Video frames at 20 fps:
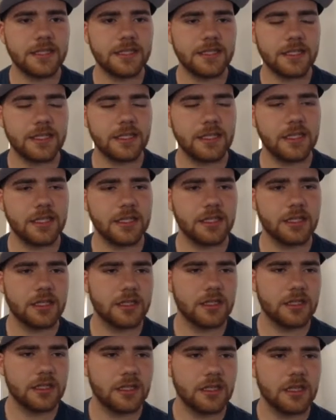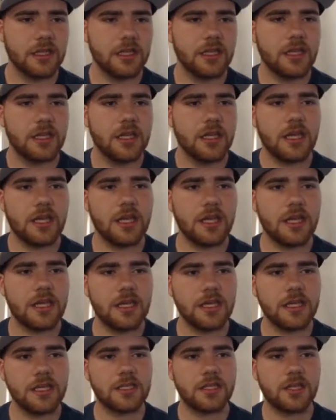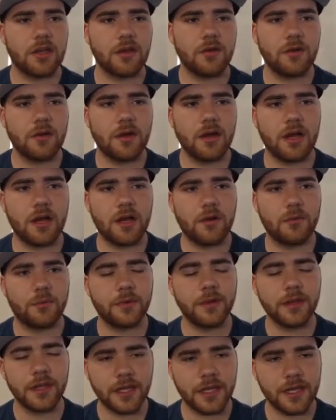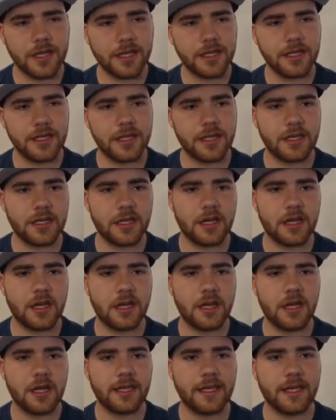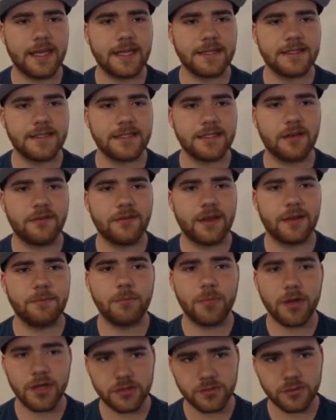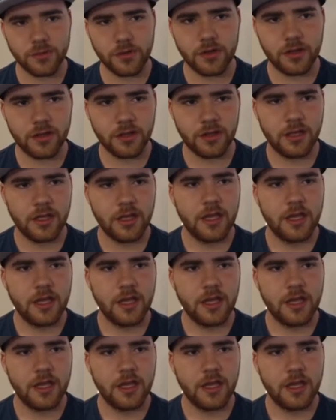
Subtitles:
thing is really good against stuff like Buzzwole.